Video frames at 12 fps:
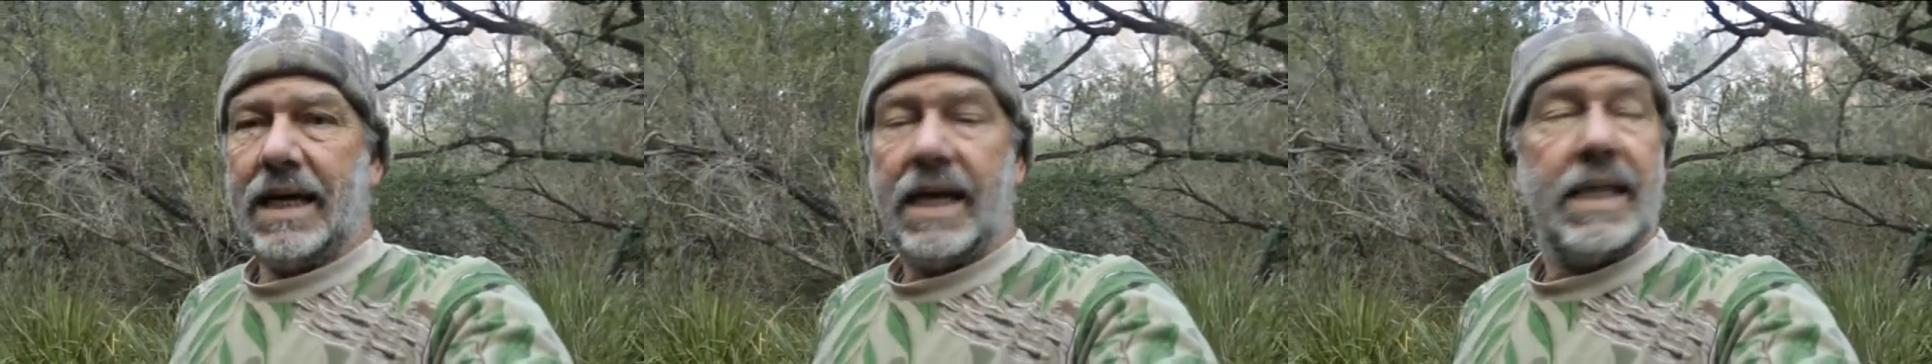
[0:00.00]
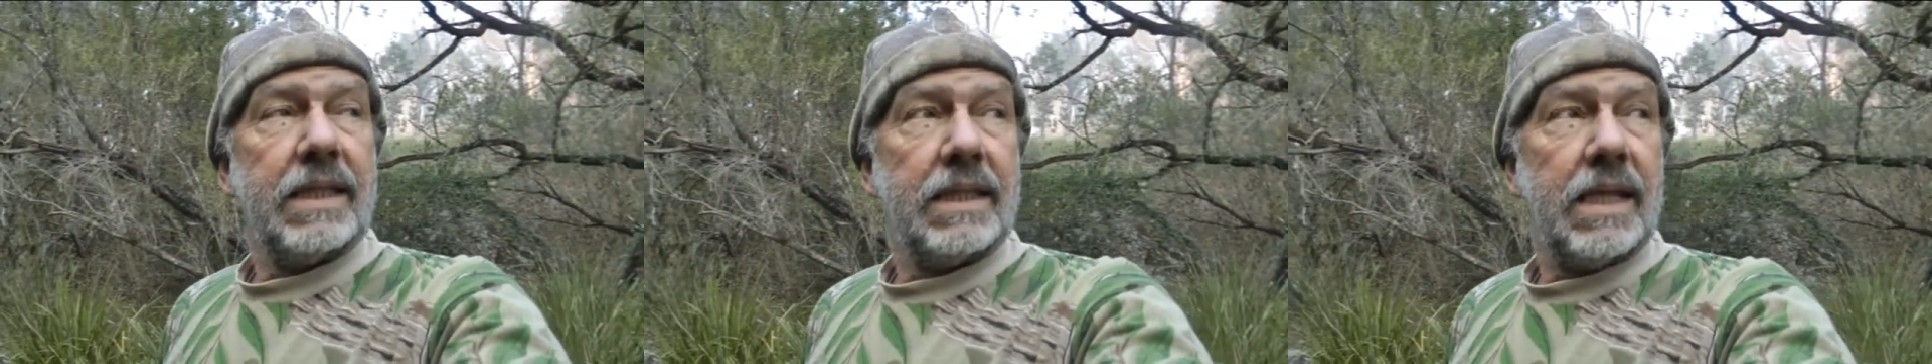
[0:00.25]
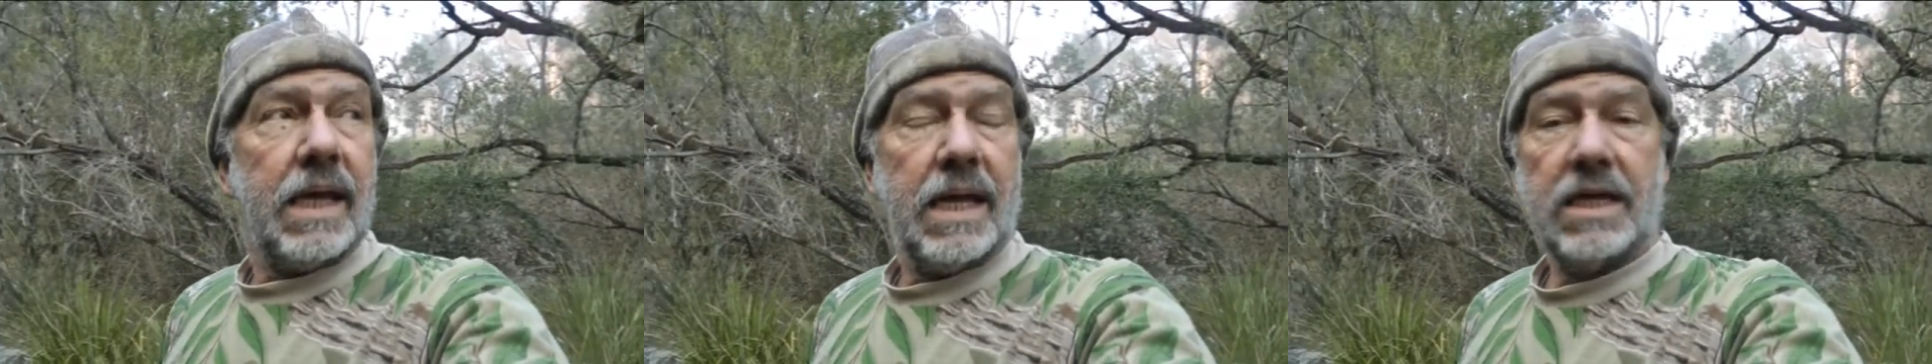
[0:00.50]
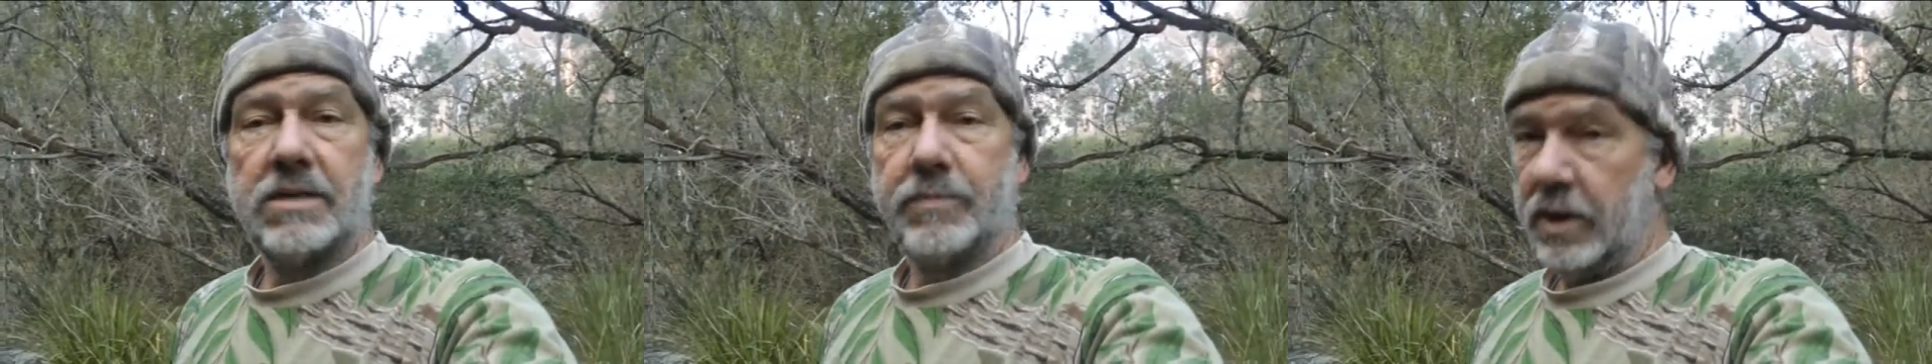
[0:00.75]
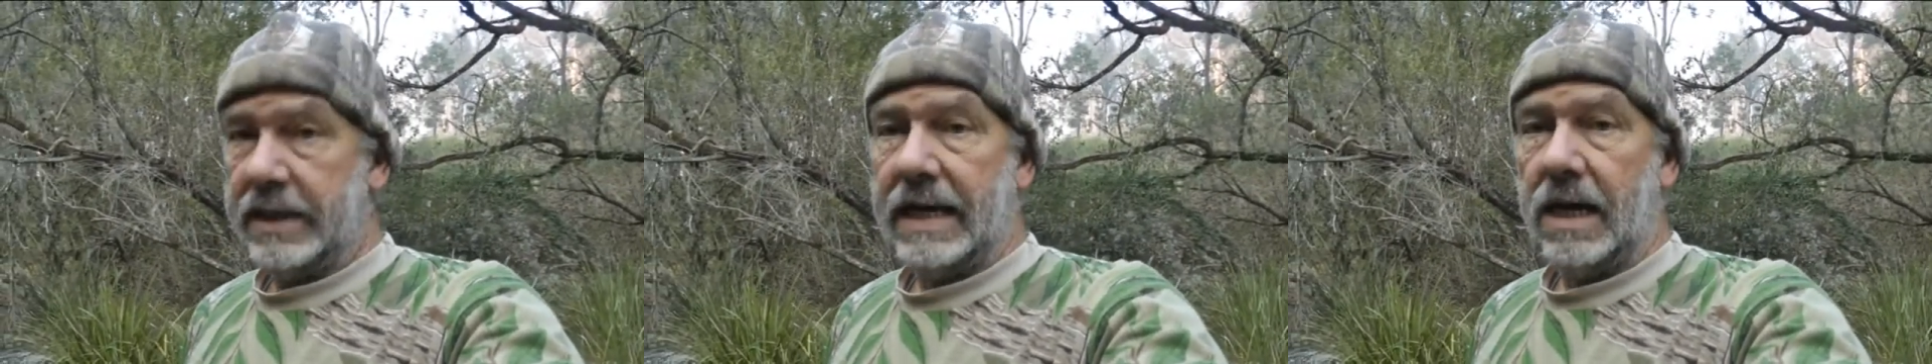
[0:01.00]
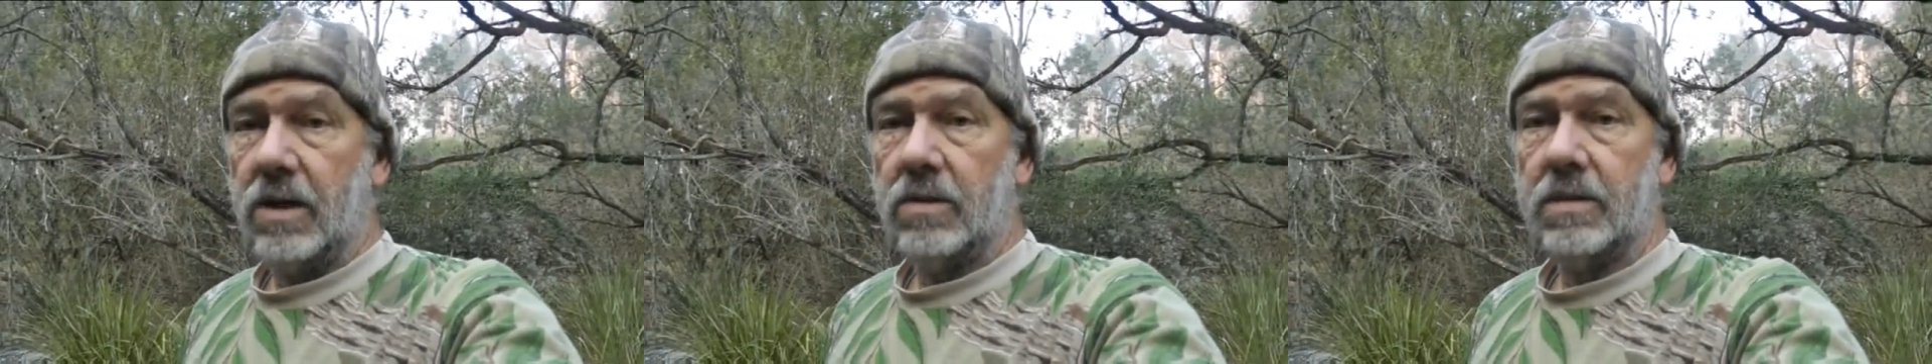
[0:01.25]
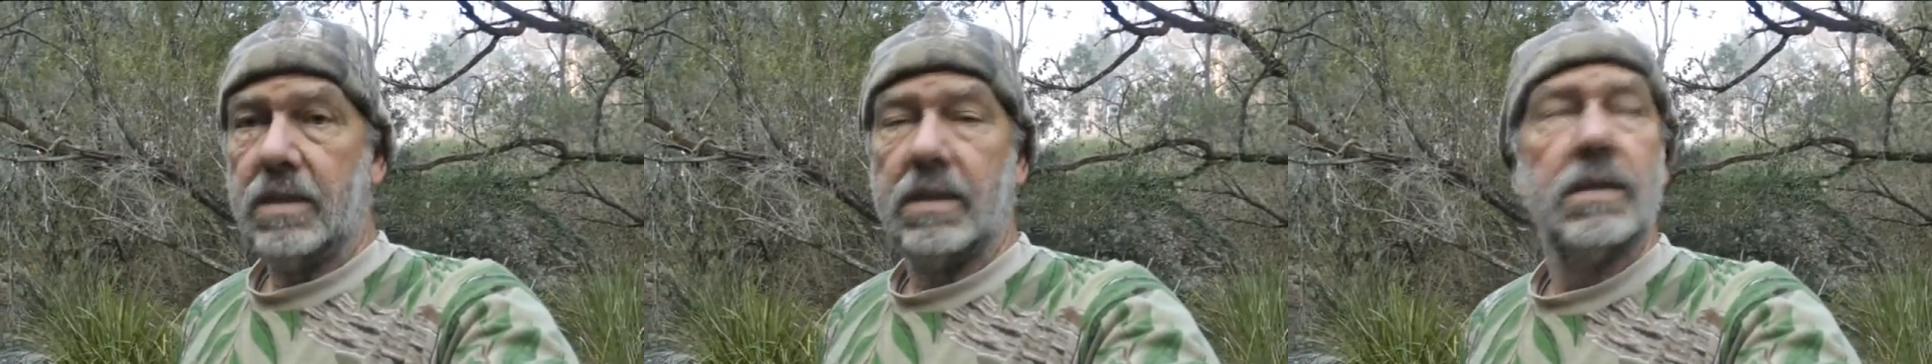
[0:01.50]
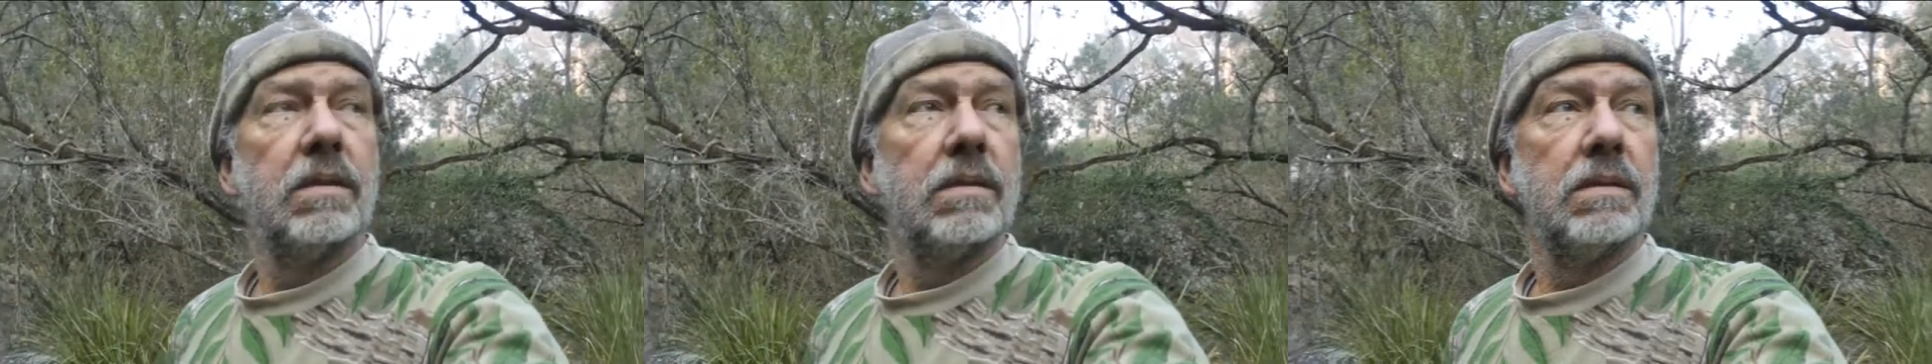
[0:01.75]
and it's pretty cold.
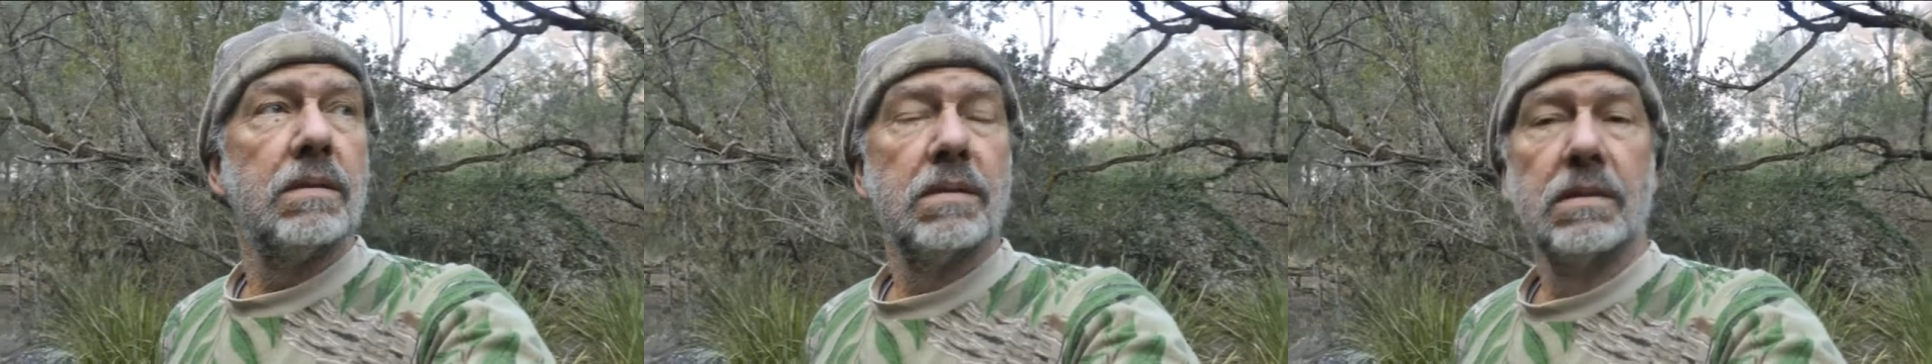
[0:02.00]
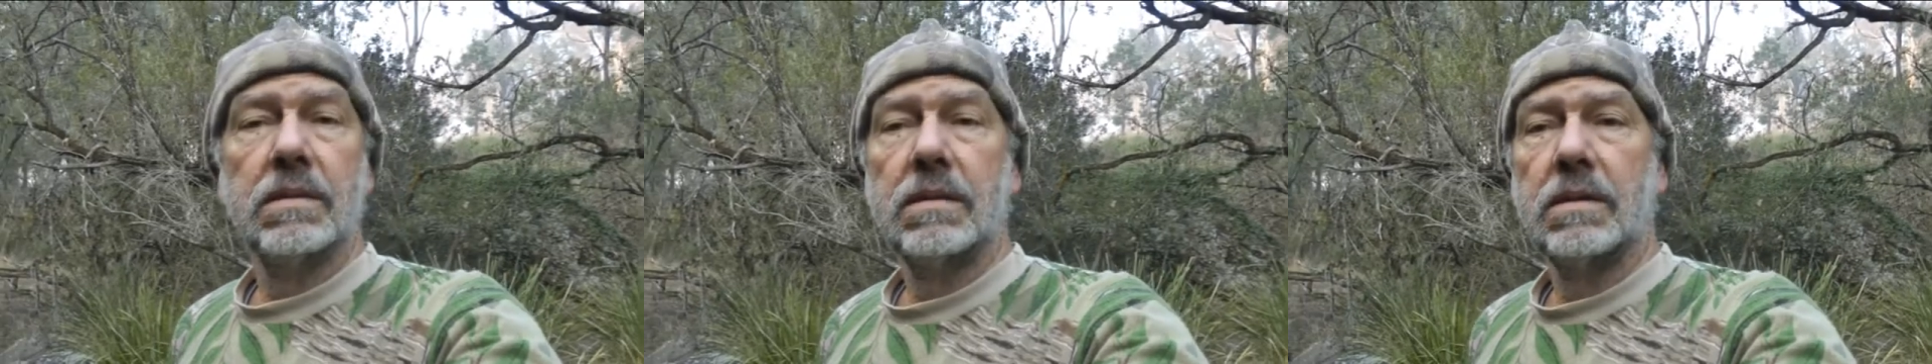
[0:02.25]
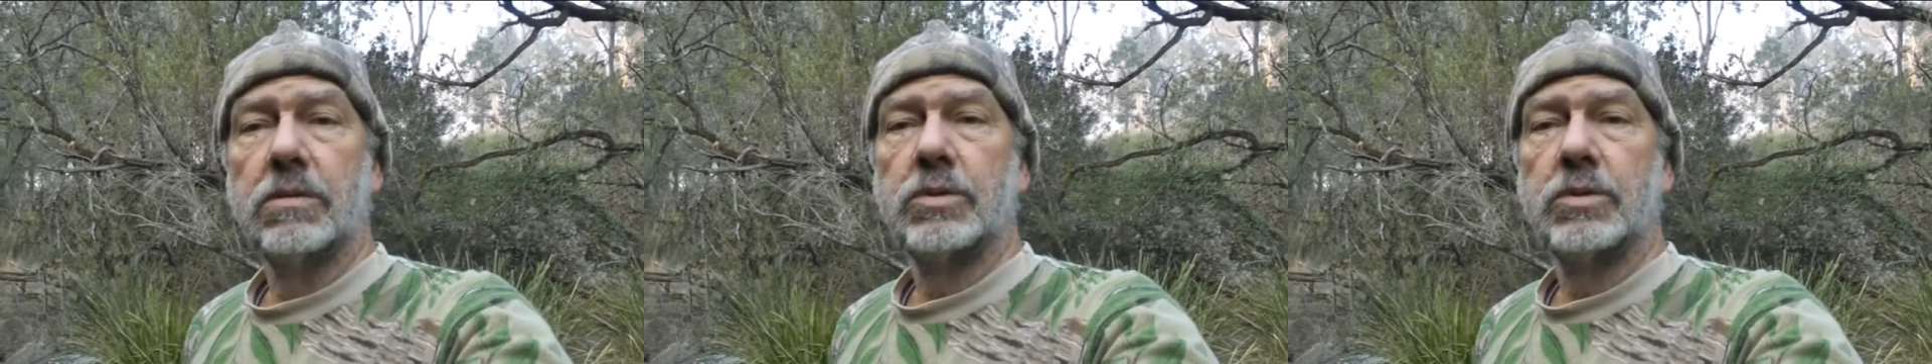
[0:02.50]
It